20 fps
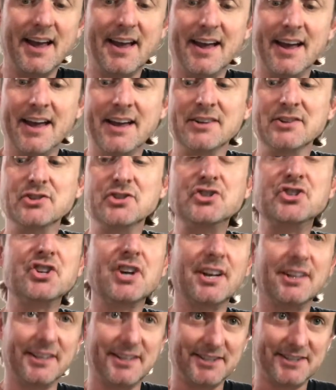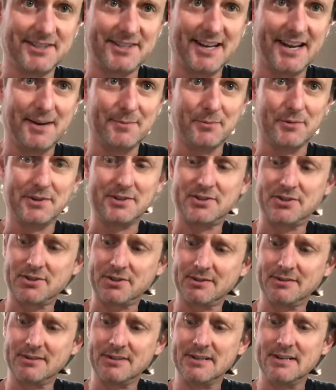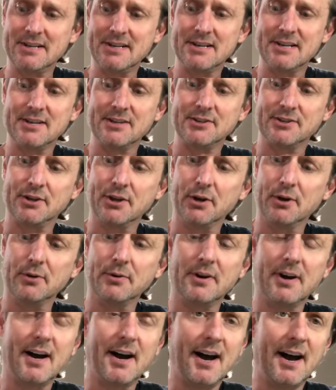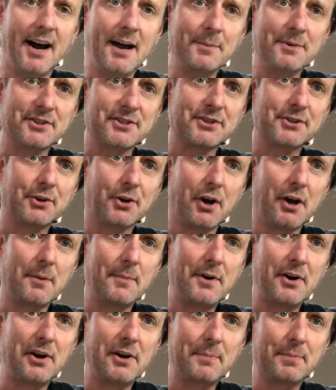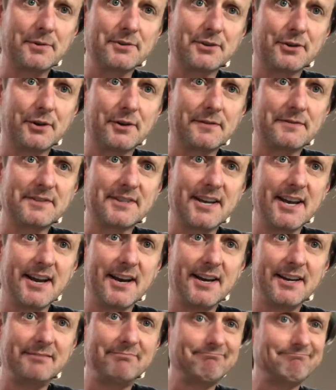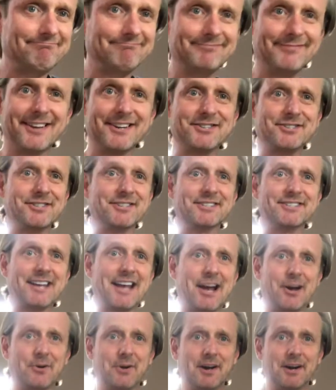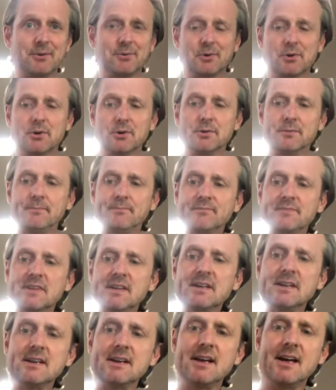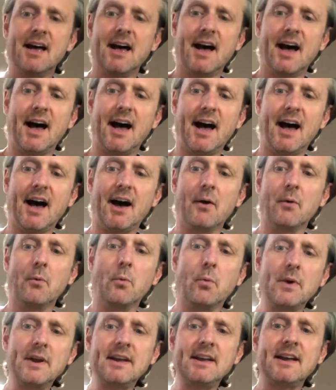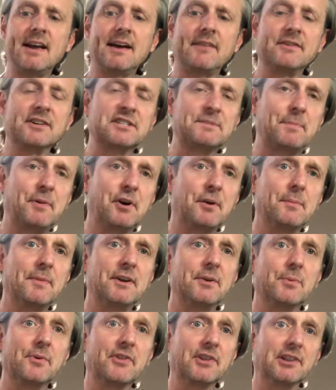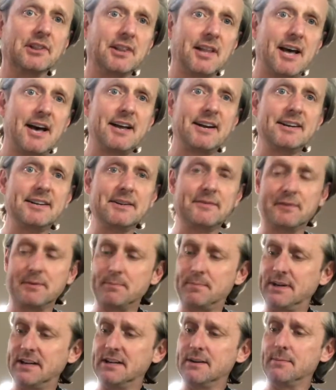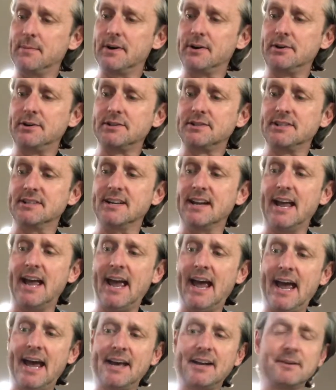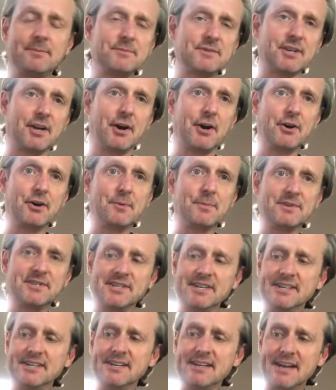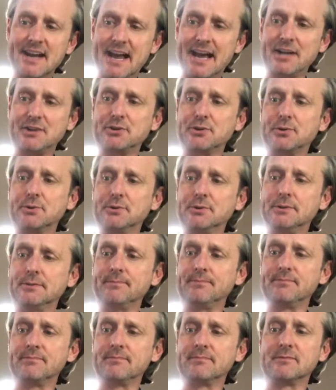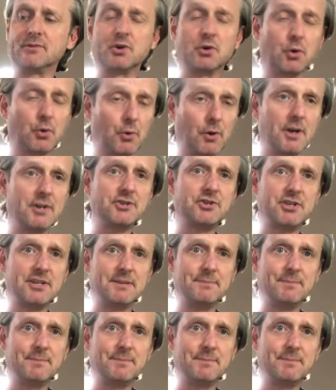and jelly sandwich. So I'm a strawberry preserves guy. That's just how I roll. We have experimented with a lot of different peanut butters, and Adams 100% natural crunchy